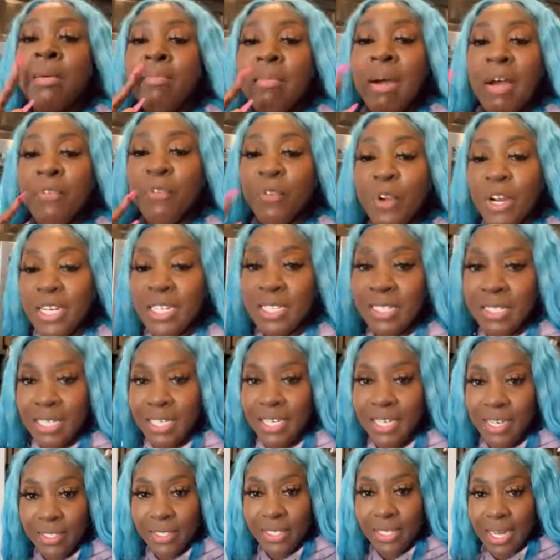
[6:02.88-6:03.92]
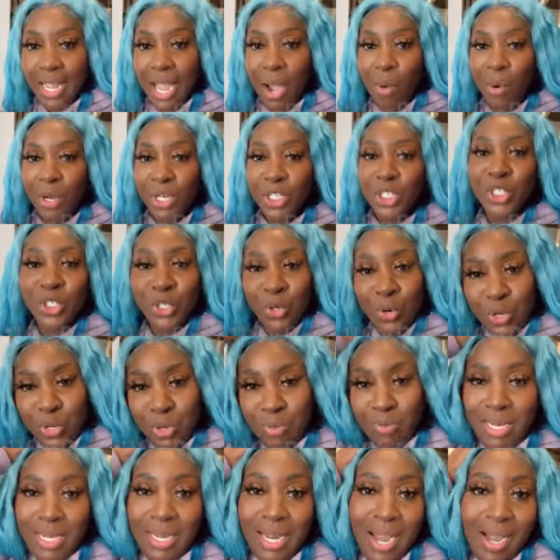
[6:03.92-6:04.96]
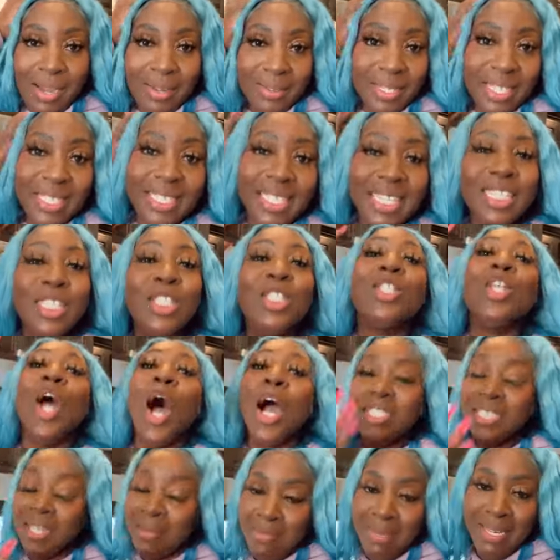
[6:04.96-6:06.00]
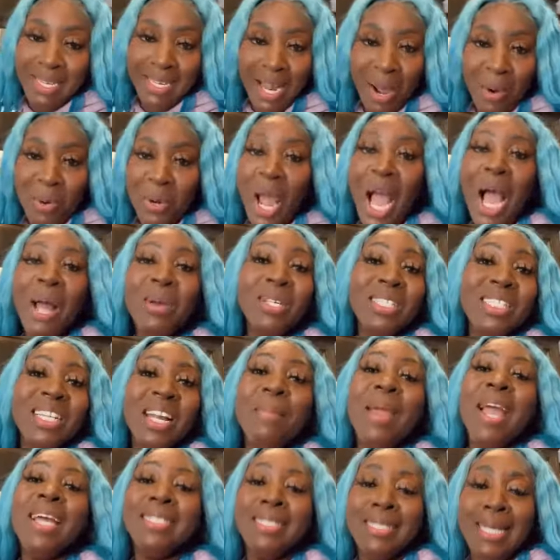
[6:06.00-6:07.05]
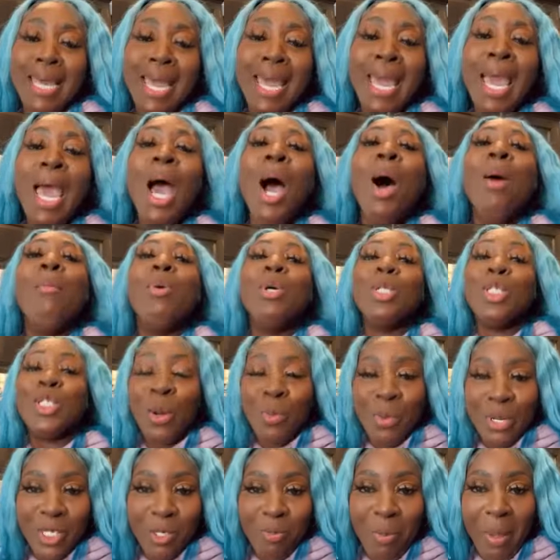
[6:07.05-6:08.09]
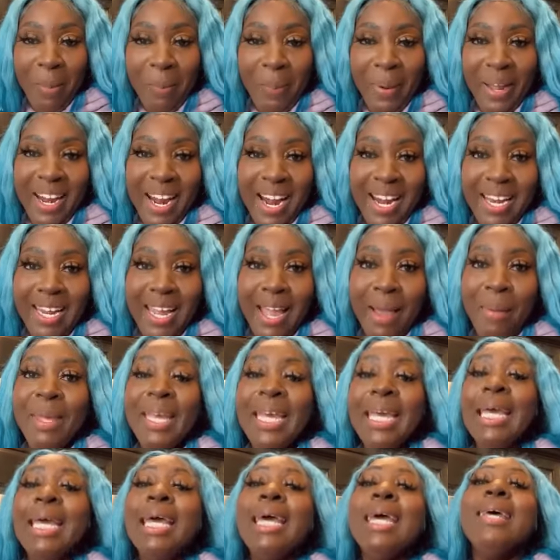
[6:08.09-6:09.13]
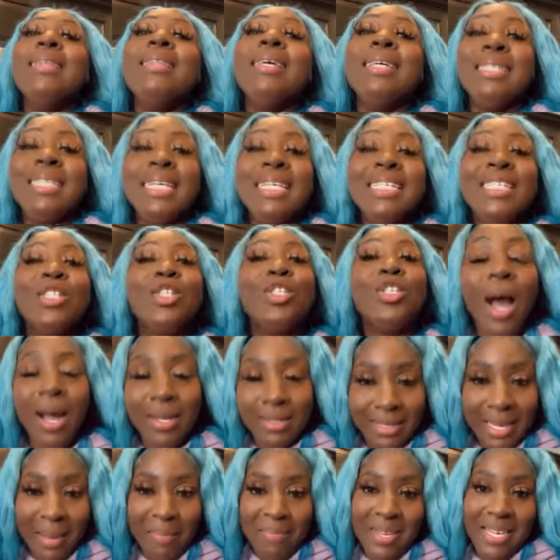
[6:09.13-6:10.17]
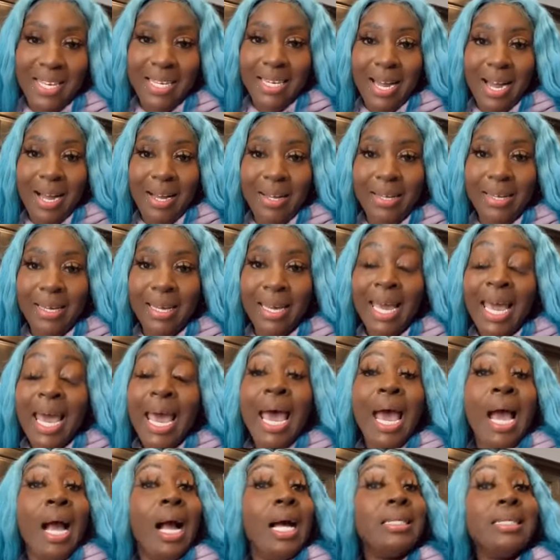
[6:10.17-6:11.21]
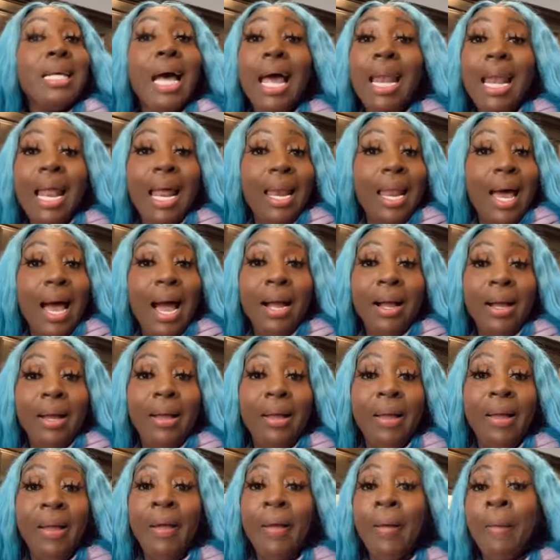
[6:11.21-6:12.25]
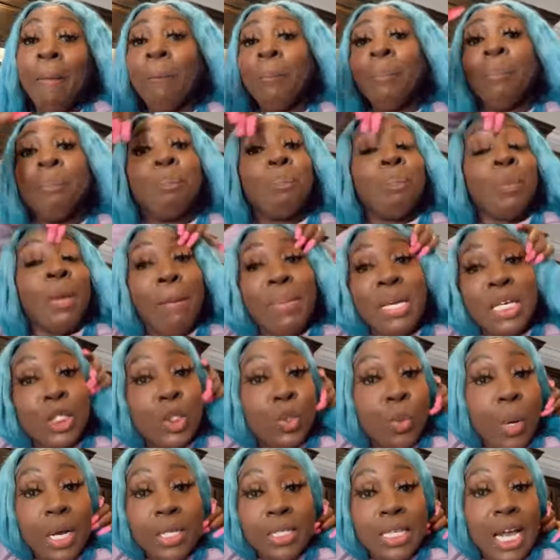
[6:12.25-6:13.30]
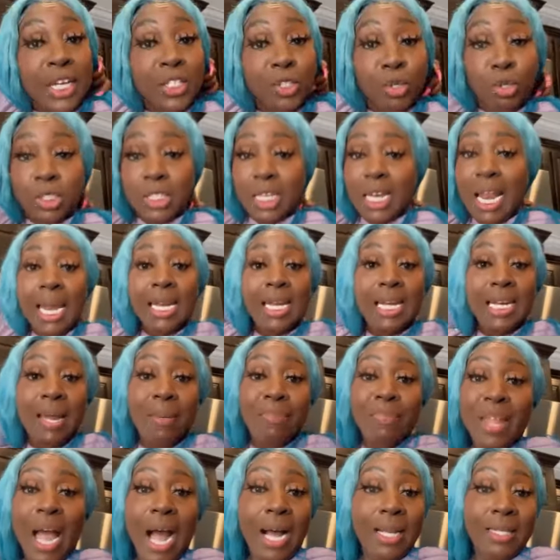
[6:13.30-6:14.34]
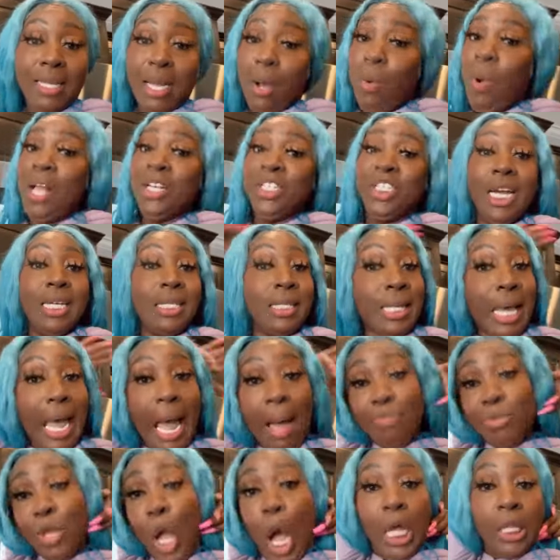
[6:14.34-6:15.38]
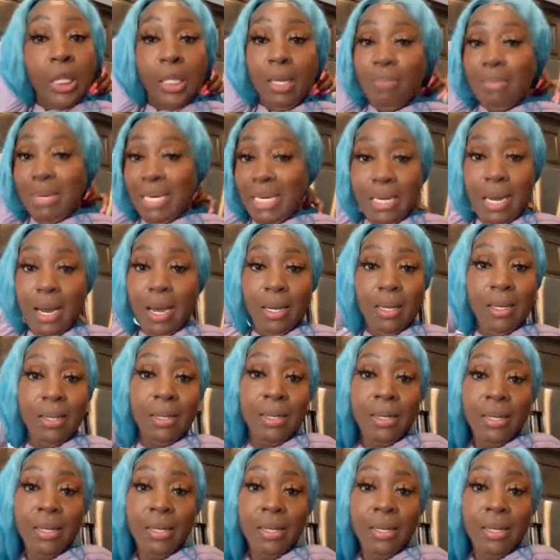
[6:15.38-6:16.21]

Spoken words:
My friend is here today. I want to show you Mida. This is Dr. Mida. When I always hear me and say, put some respect on her name. This is Dr. Mida. Because all along, me swear say she like the name Doctor while she say, I'm Dr. Mida.